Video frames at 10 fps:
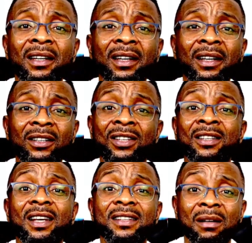it
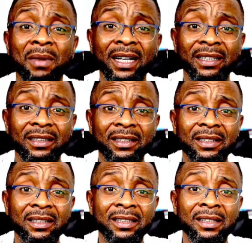says a man.
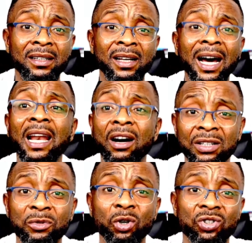Allow
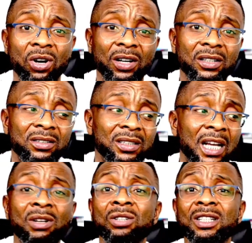him to talk. That's
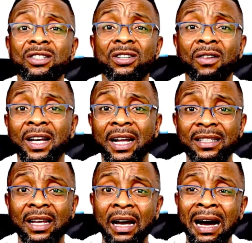when you discover
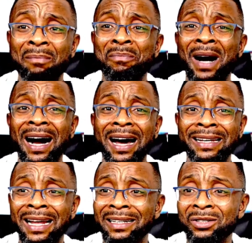that Abba,
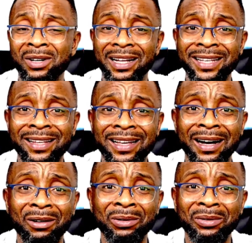now this one attack.
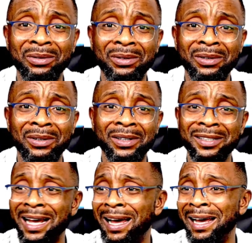
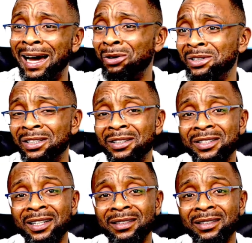So how did you say,